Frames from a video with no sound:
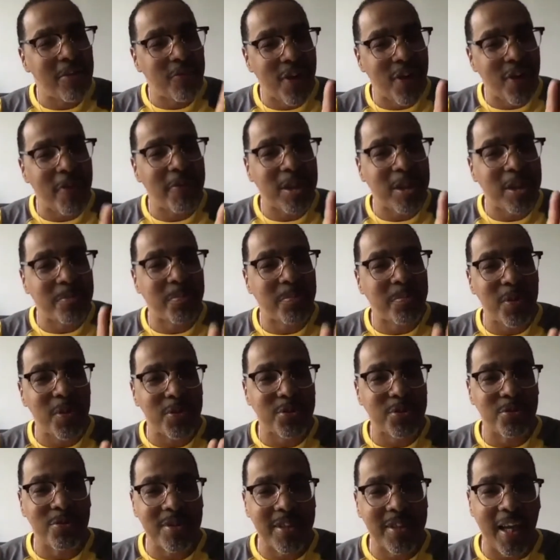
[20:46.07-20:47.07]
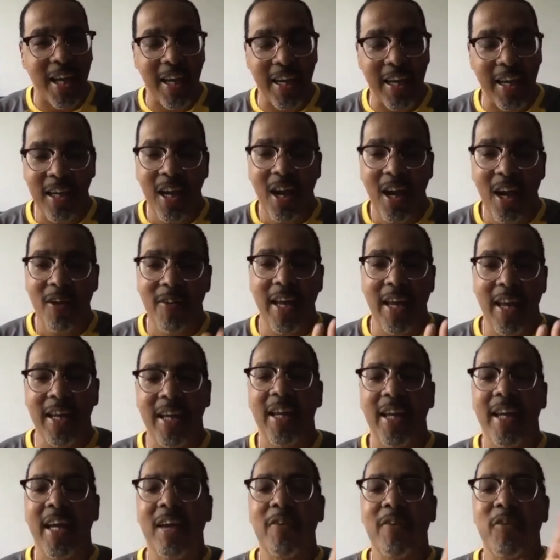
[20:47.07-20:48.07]
very spiritual day.
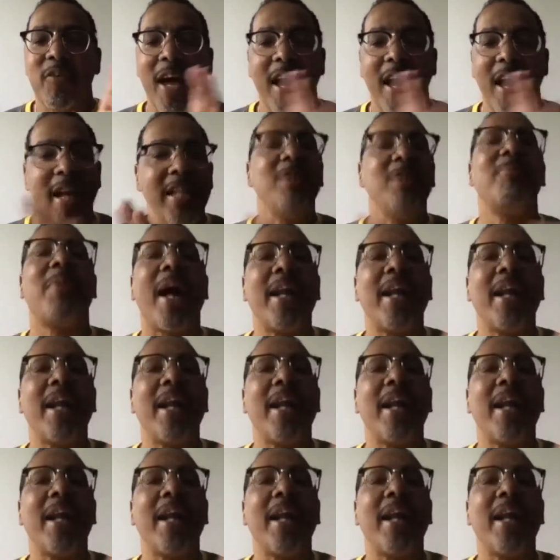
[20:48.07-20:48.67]
Okay, if anybody